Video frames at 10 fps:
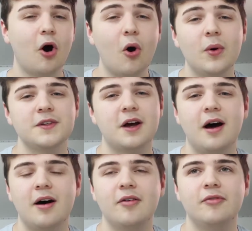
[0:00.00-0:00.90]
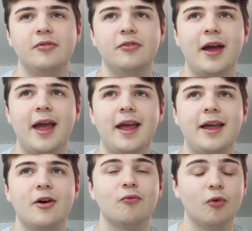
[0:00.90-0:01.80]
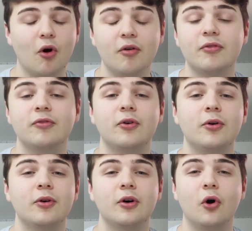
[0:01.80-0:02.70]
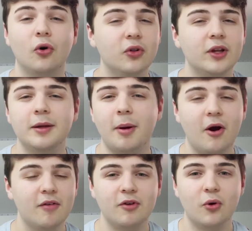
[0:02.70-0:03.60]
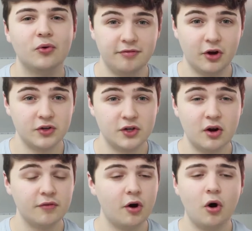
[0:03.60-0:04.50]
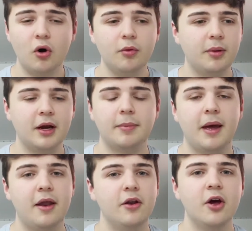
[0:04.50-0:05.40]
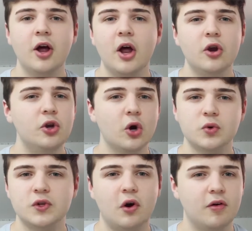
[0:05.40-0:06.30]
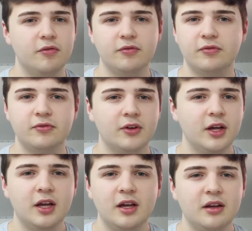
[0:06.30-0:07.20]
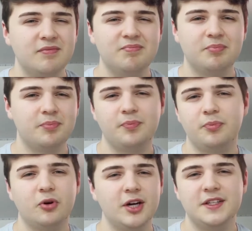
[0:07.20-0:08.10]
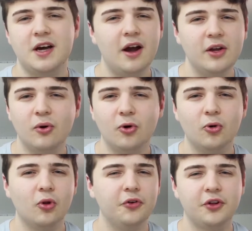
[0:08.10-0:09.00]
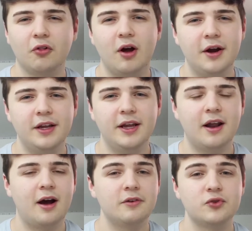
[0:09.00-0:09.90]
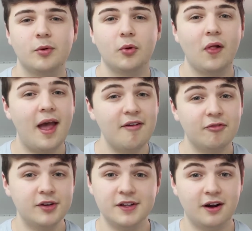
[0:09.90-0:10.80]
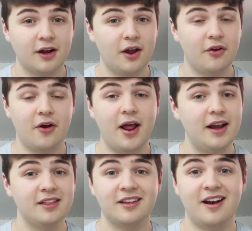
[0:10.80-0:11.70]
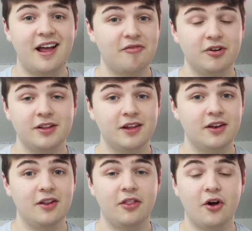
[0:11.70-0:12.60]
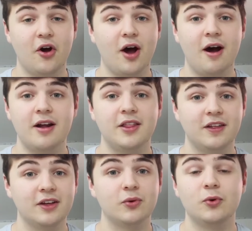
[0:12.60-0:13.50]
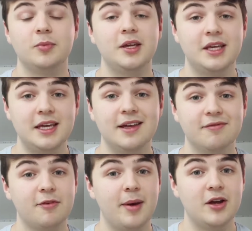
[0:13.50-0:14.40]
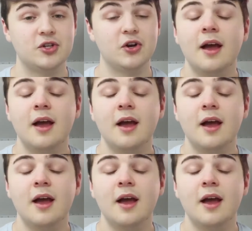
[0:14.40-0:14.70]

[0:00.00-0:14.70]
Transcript: Always have a rough ugly pair of notes first off, all black pen, no sort of pretty title, underlining, I scribble everything I can and anything and everything that I think would be key information.